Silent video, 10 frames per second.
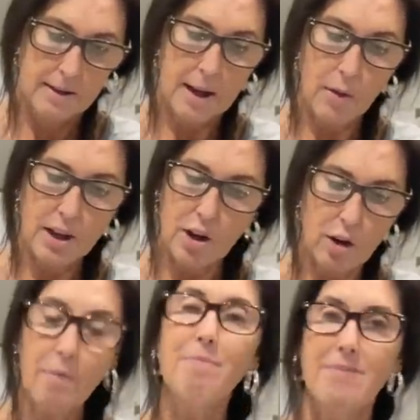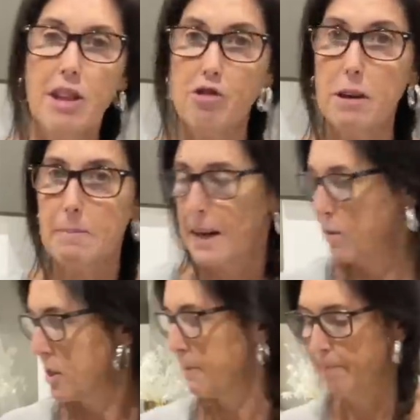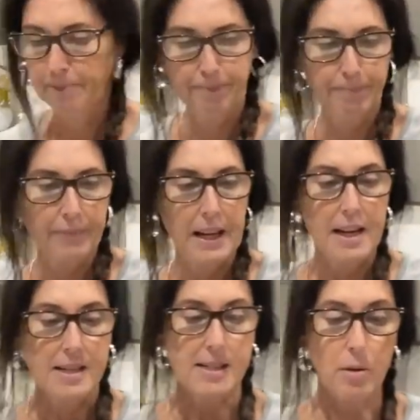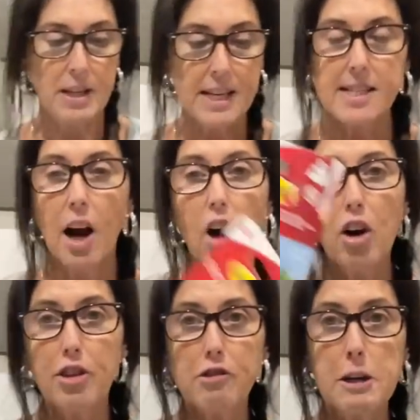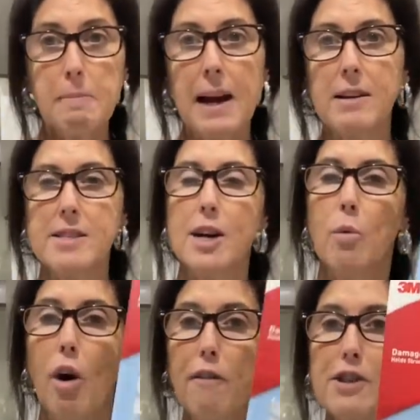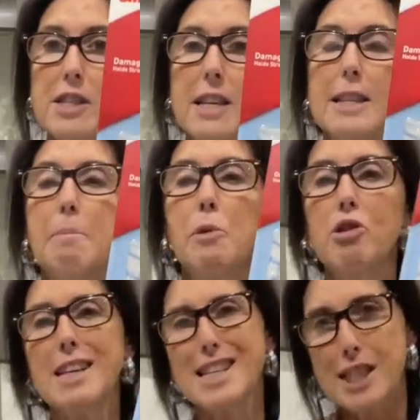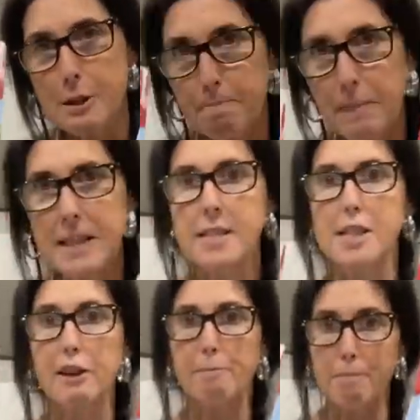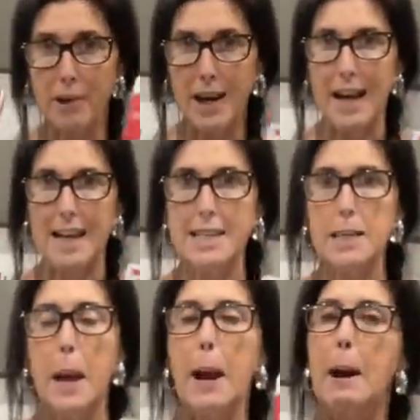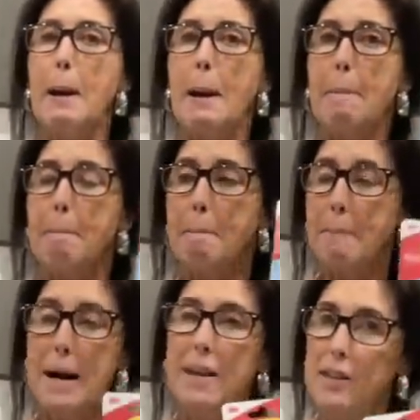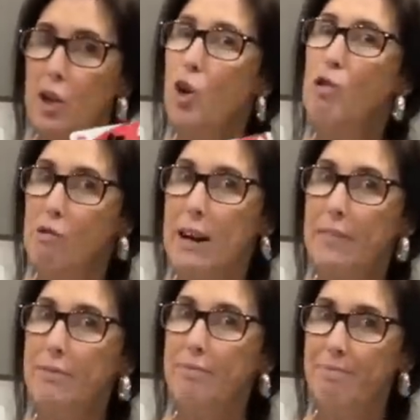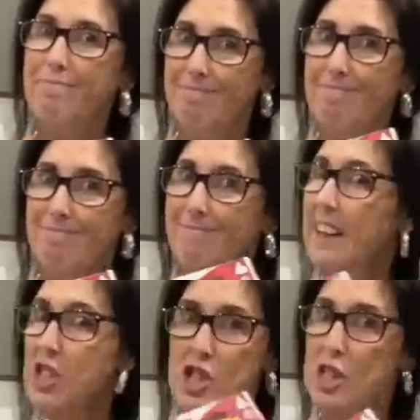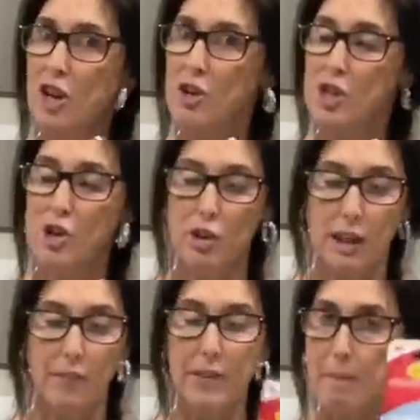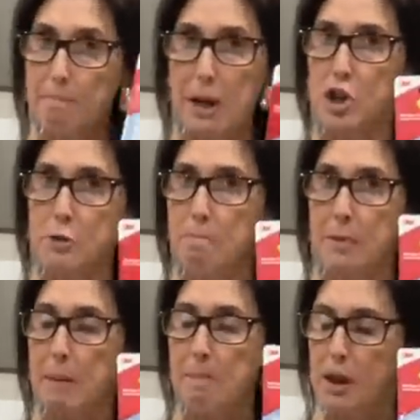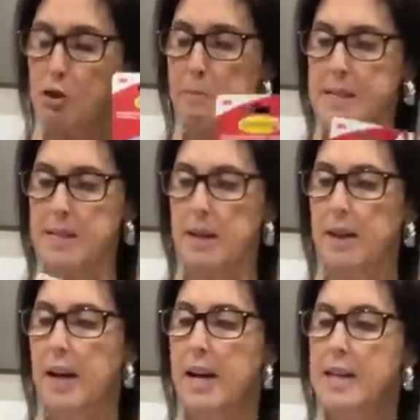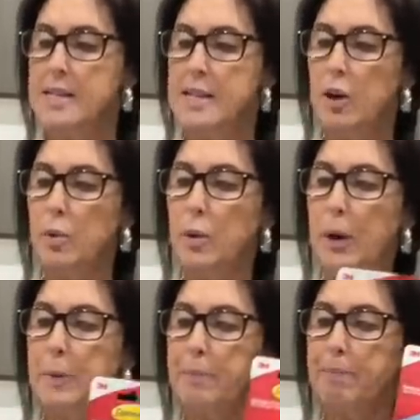they're not, they're £3. So these are £3, so obviously they're more expensive brand, but in the long run, they just last longer. They're much better. So